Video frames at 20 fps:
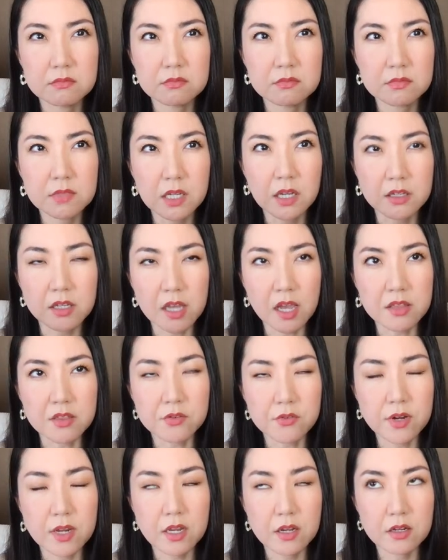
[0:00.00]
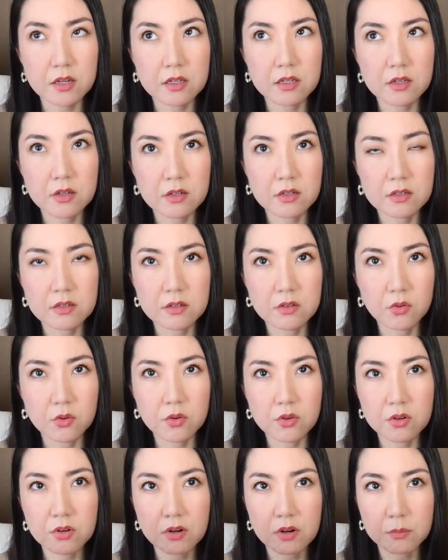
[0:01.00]
like a gathering
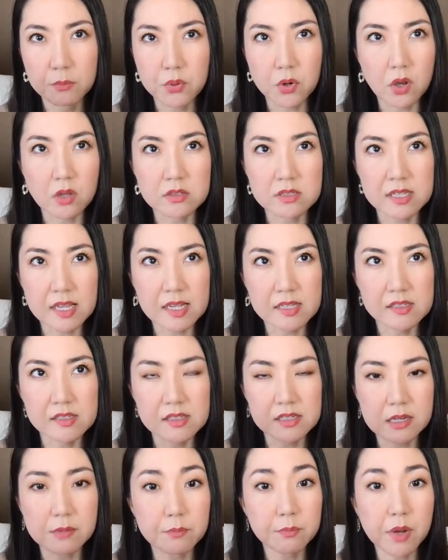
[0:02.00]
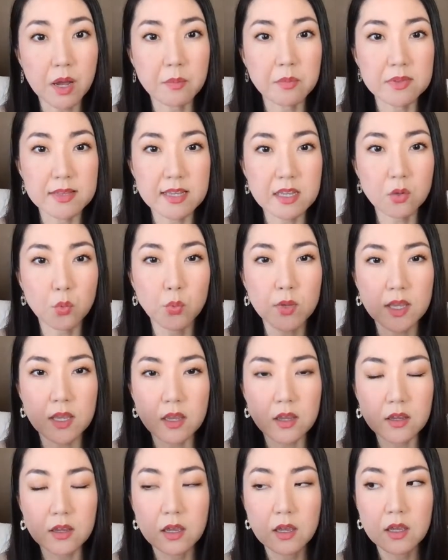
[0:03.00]
or protest in public,
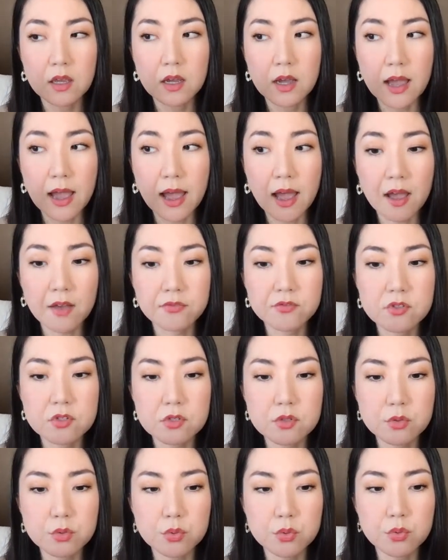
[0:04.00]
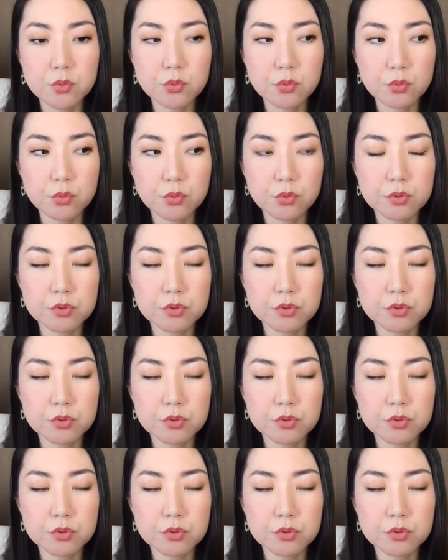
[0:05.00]
we have to